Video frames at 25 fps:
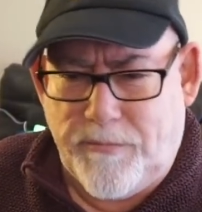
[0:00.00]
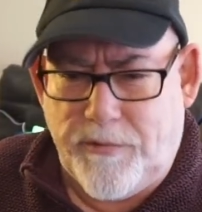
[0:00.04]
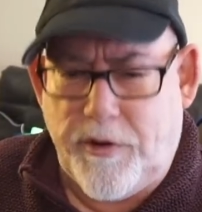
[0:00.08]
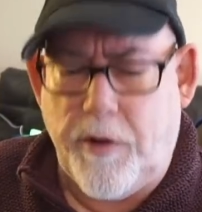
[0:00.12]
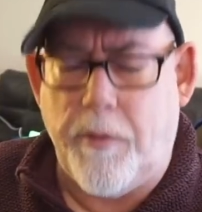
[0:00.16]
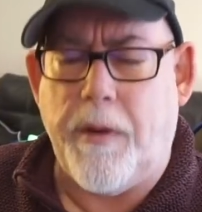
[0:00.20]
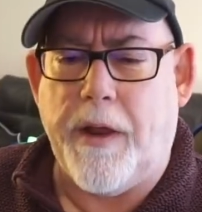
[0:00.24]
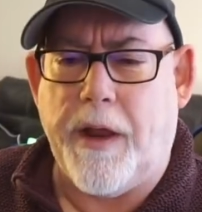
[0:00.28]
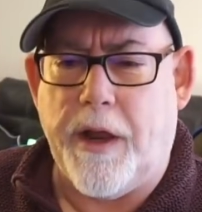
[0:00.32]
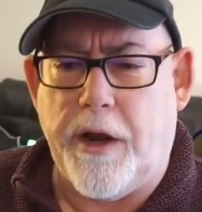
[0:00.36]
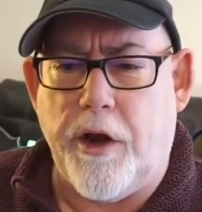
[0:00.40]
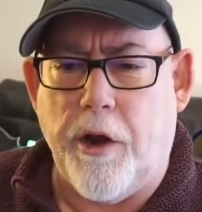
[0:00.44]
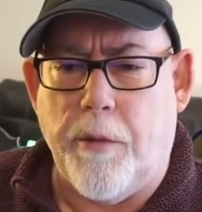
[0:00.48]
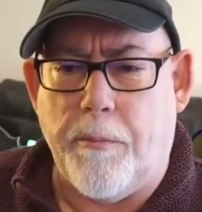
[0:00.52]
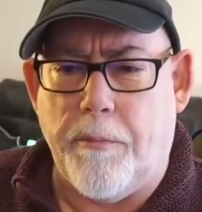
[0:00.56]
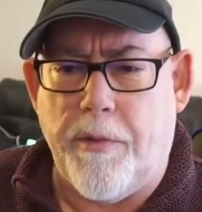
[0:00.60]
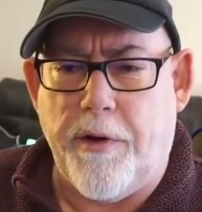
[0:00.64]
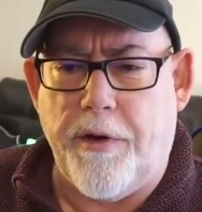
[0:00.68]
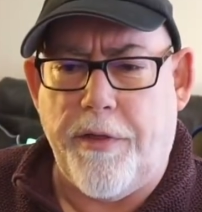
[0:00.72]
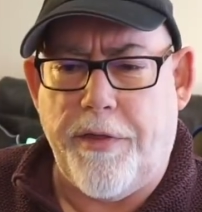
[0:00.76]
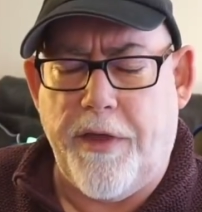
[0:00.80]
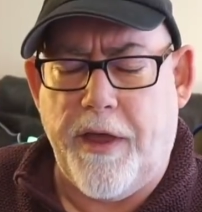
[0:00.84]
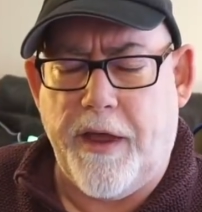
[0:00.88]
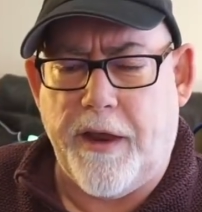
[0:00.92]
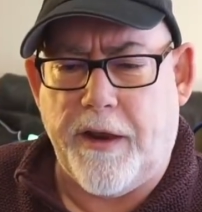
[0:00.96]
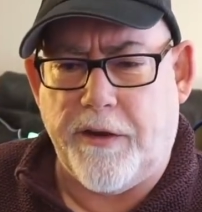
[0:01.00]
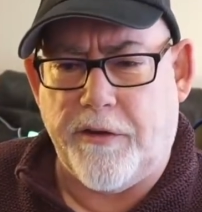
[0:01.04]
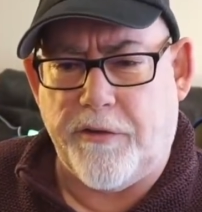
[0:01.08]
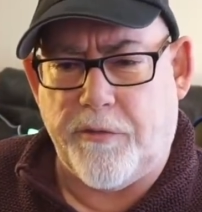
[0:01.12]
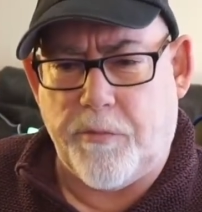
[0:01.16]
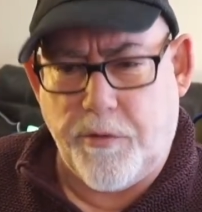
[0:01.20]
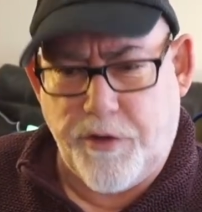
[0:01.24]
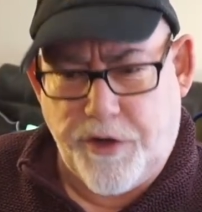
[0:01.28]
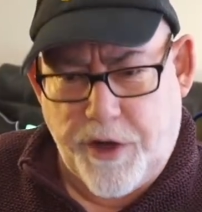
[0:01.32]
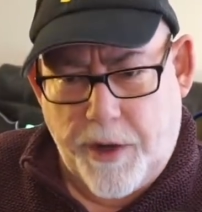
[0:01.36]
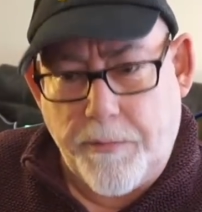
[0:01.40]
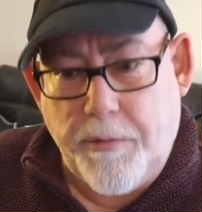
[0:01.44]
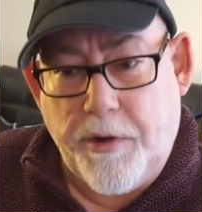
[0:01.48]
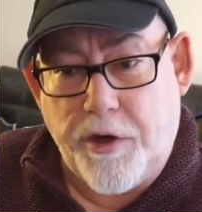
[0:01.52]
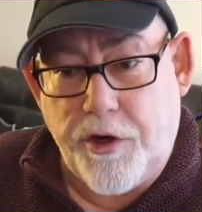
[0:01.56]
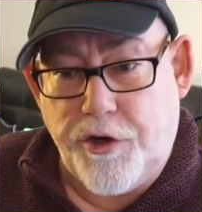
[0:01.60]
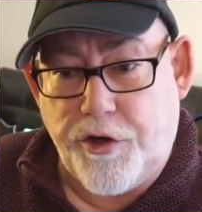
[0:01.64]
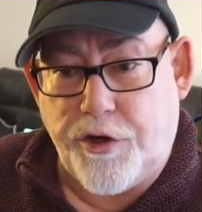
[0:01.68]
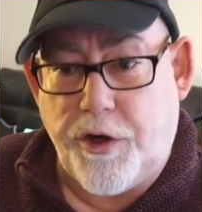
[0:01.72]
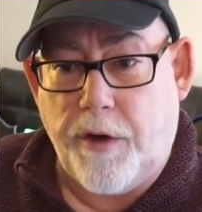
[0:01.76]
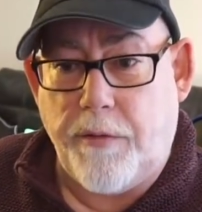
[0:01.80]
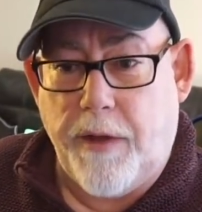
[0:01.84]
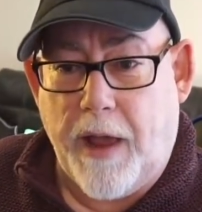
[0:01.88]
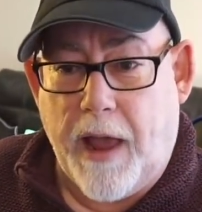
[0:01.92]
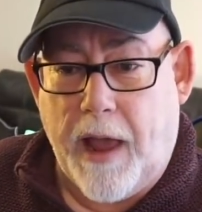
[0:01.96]
doing a number of things, which I'm going to
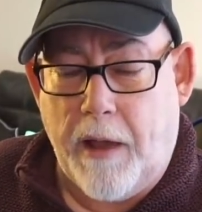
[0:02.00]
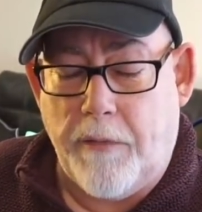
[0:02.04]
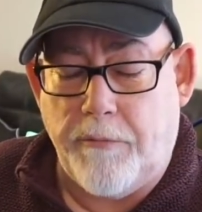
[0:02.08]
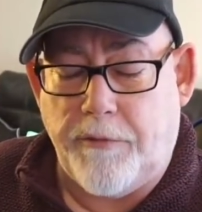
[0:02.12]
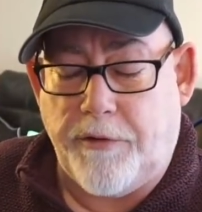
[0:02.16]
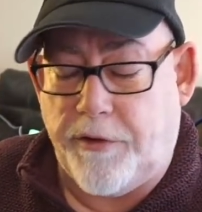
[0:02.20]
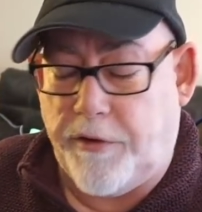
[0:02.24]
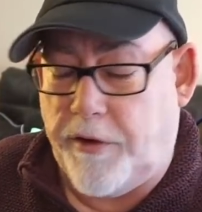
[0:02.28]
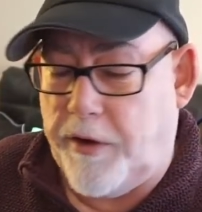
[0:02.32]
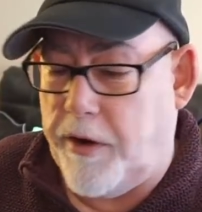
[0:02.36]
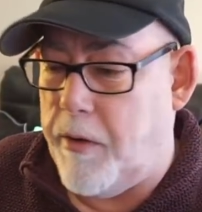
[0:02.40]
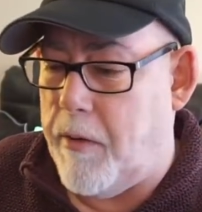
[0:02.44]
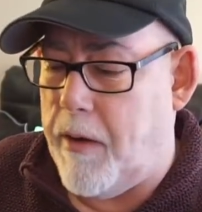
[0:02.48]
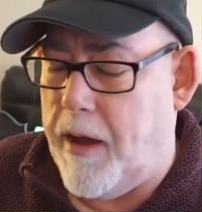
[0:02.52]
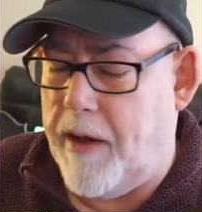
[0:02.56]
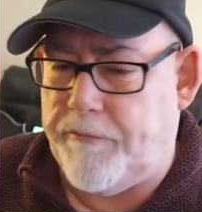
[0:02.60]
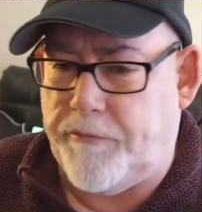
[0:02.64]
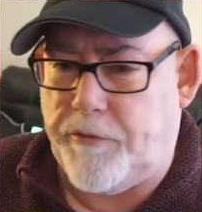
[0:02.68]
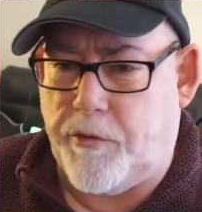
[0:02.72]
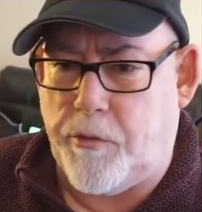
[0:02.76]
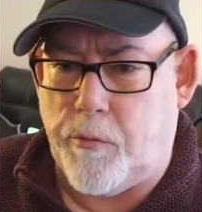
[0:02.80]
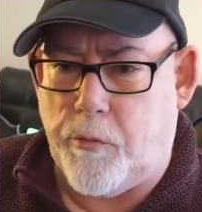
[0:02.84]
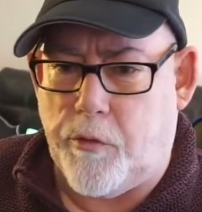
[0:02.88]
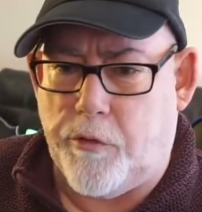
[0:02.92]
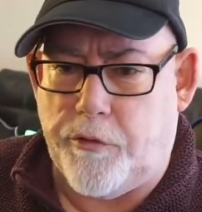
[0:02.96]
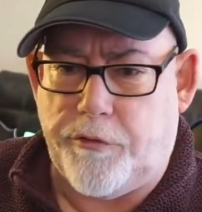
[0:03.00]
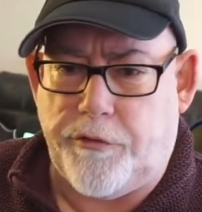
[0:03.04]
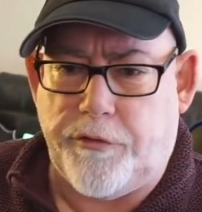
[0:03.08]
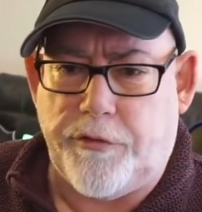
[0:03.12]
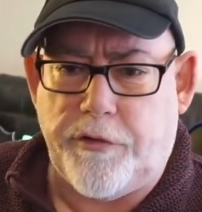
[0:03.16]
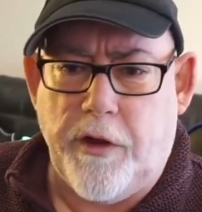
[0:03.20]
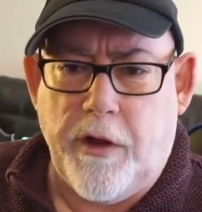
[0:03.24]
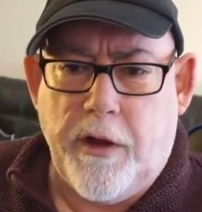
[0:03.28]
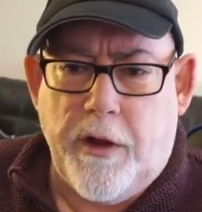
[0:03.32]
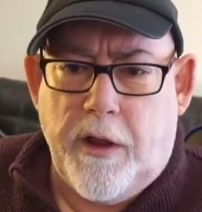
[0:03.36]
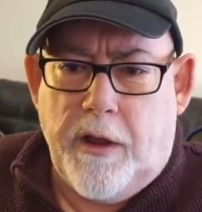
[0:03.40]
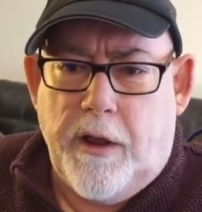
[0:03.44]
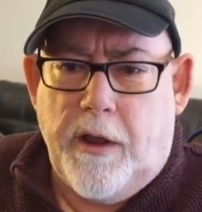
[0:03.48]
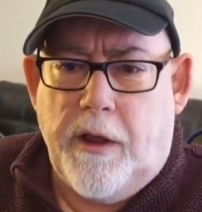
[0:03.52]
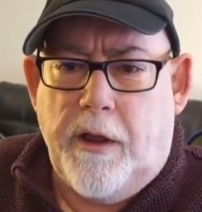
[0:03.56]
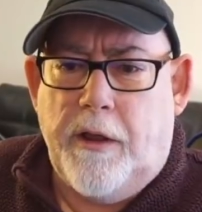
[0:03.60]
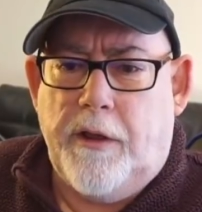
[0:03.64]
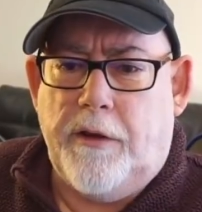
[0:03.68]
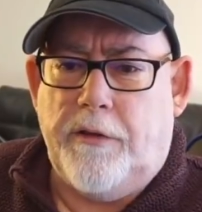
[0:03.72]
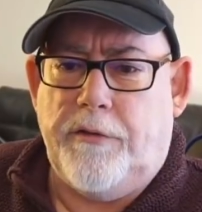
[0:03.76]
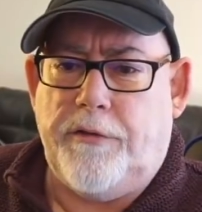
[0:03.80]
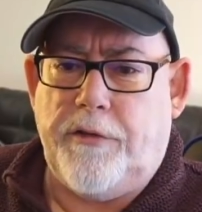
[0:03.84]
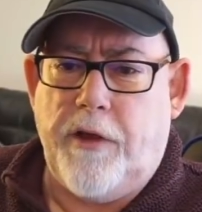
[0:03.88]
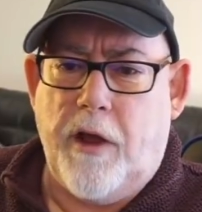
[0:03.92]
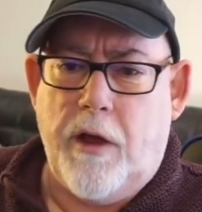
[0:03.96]
show you how to do afterwards.
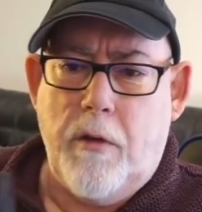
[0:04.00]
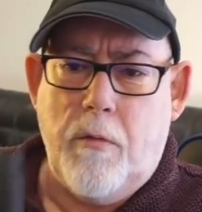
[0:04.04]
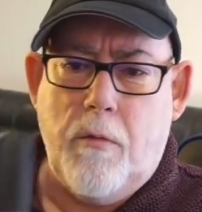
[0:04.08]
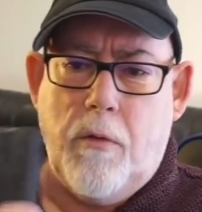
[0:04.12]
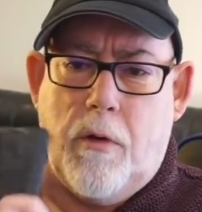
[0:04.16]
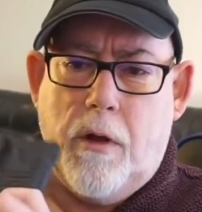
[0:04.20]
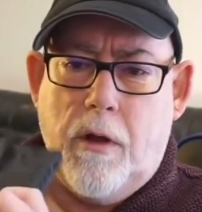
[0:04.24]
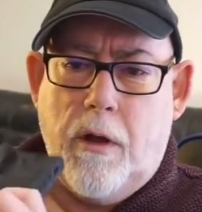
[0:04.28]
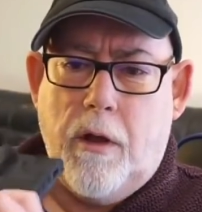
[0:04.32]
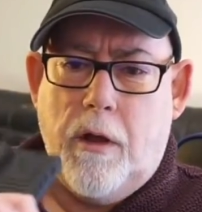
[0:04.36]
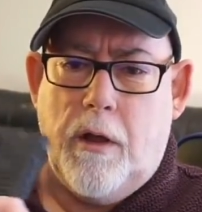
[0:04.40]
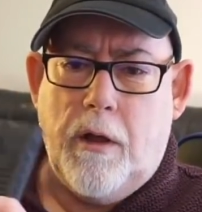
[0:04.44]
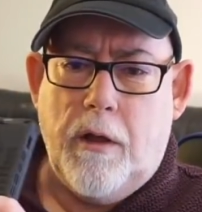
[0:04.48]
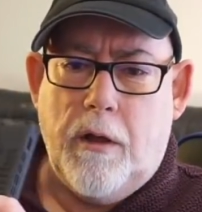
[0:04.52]
So